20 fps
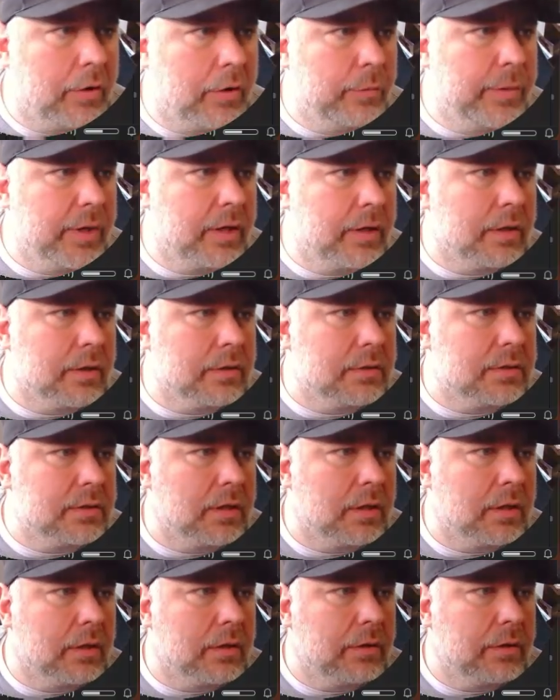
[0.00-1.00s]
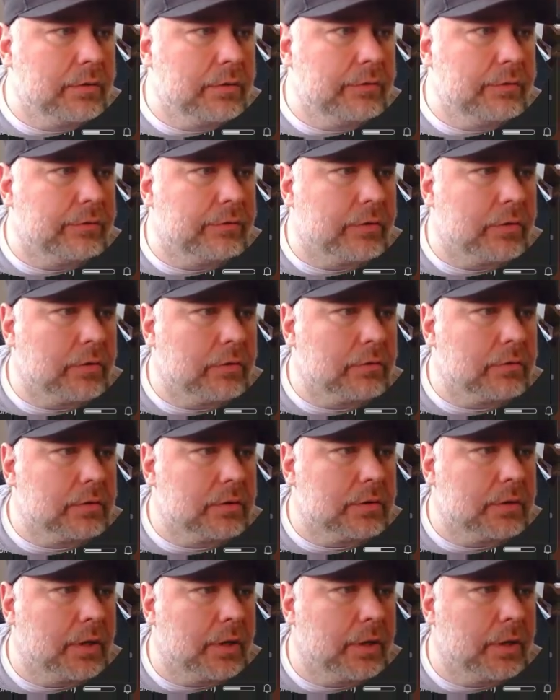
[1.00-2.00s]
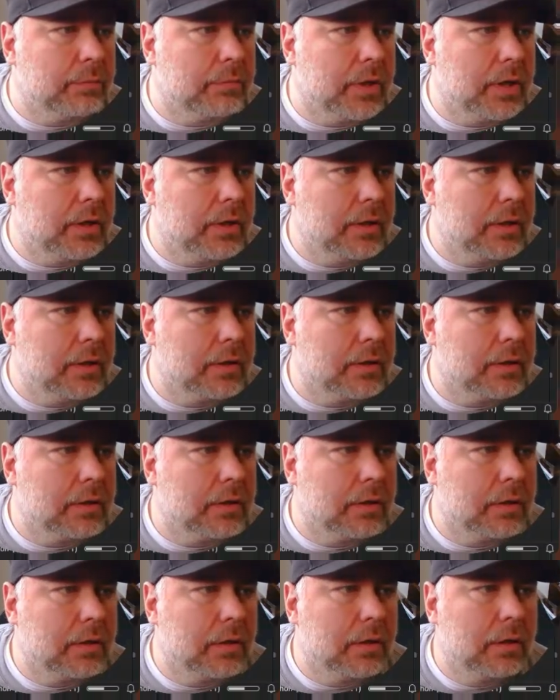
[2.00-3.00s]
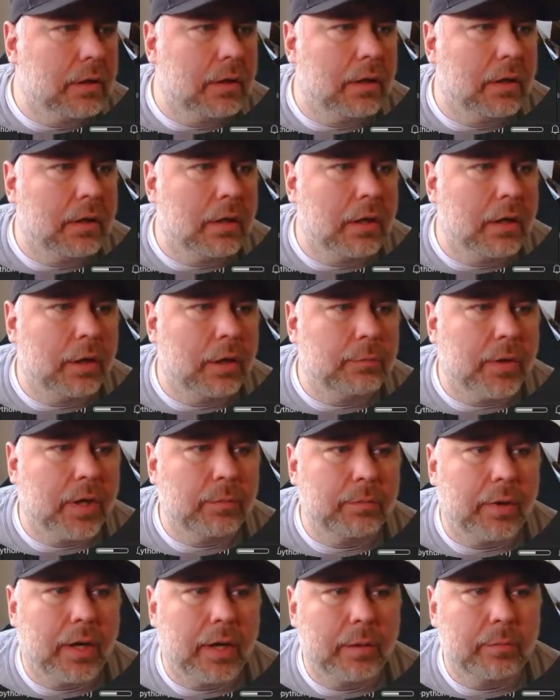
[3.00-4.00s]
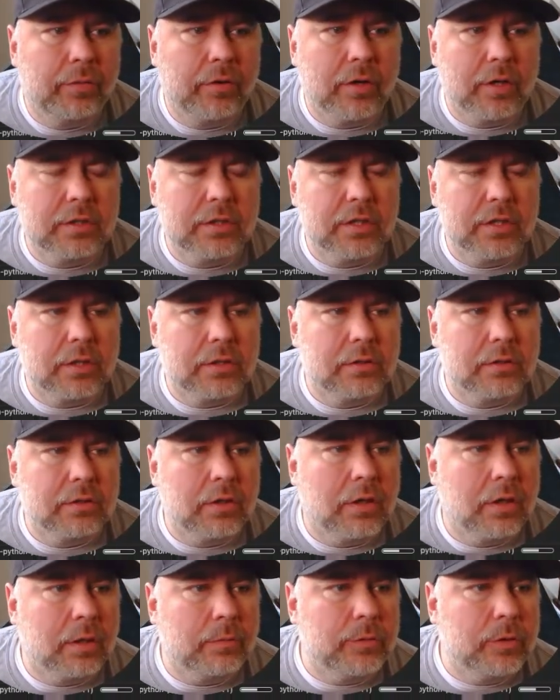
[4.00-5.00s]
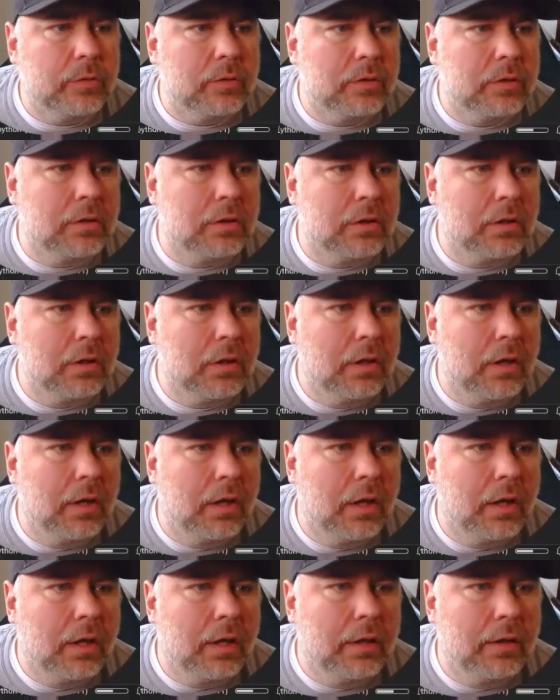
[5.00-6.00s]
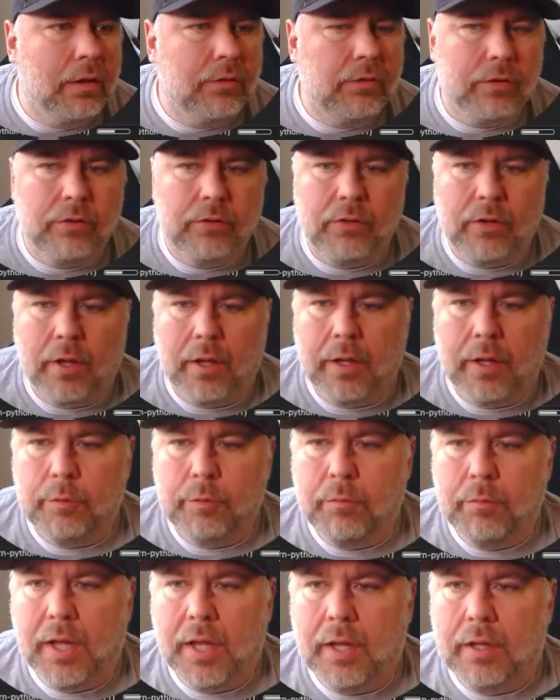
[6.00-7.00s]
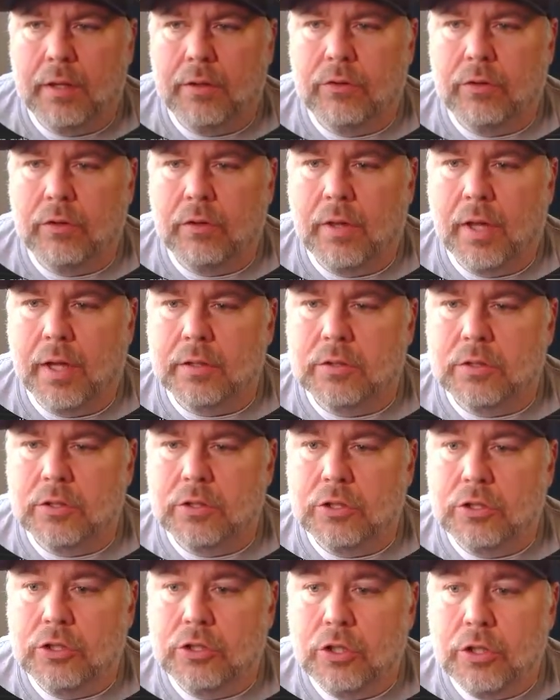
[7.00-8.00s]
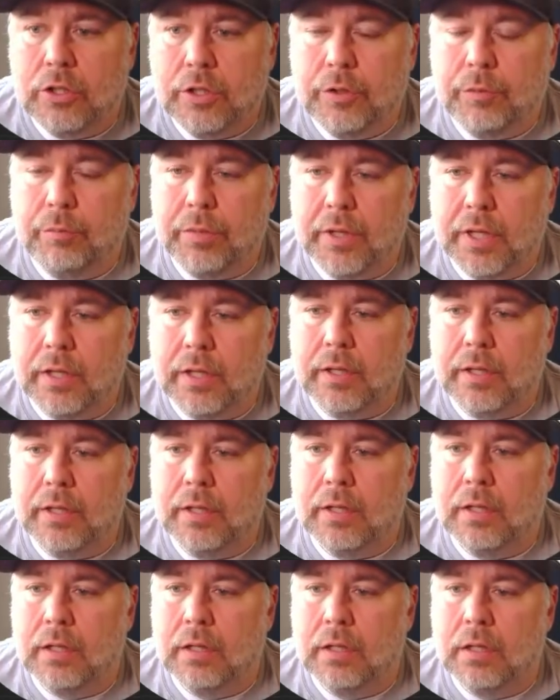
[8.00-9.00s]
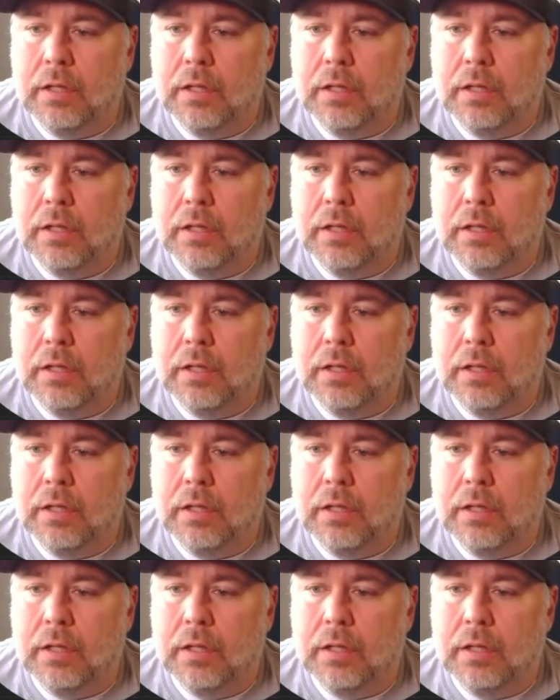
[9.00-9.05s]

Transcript: Oh, because of, hold standby, in my Py project toml, this is saying main, so that should be,